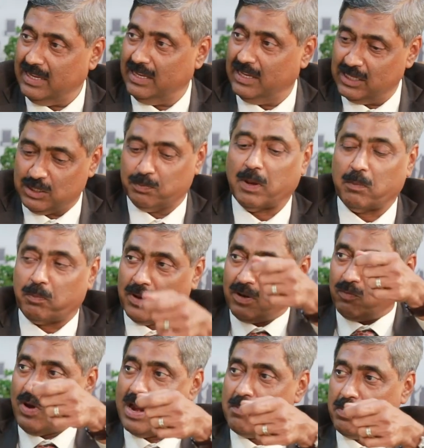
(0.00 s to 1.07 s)
each
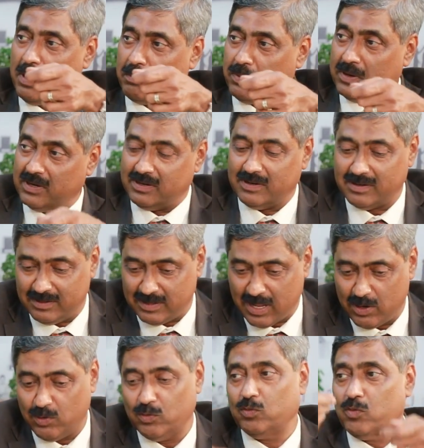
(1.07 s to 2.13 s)
paper, one paper,
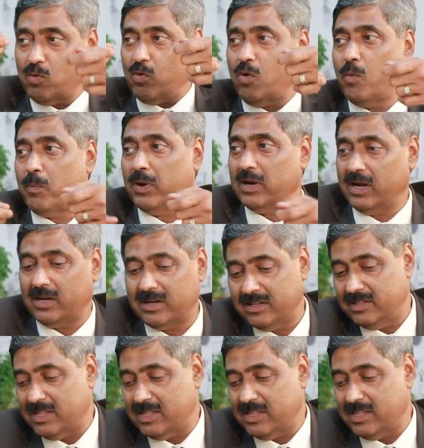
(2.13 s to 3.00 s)
then you open it,